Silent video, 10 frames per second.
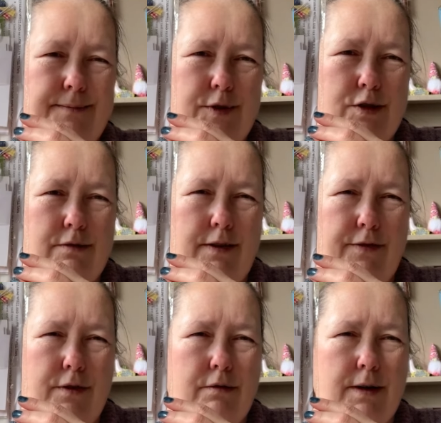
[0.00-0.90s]
Sorry for
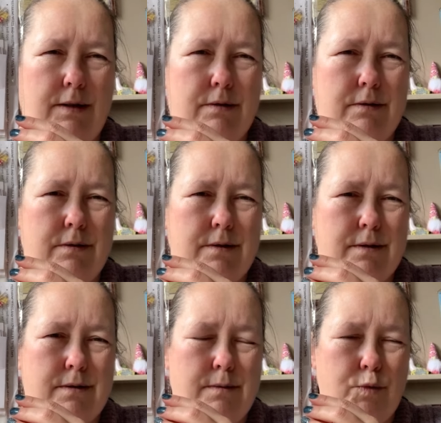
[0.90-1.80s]
the crinkles,
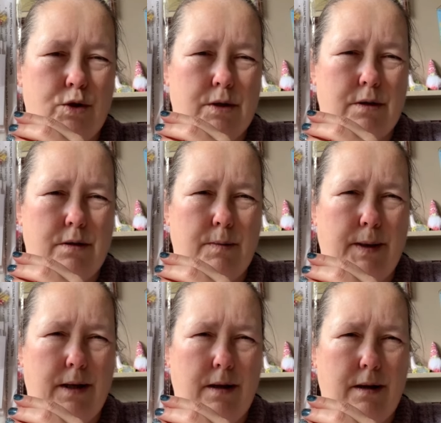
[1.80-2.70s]
there's not much I can do
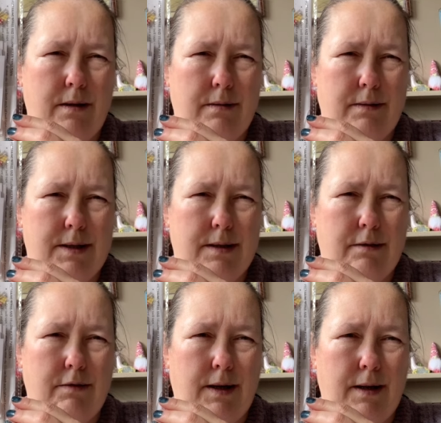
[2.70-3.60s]
about that. It's in a
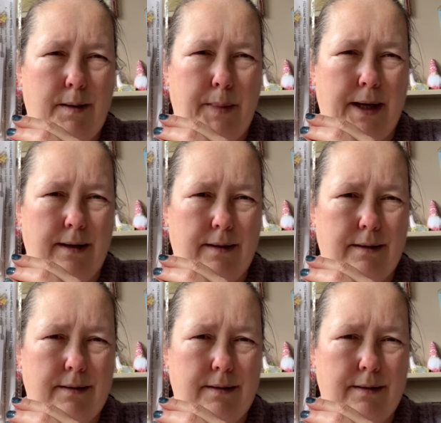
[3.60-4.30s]
crinkly bag,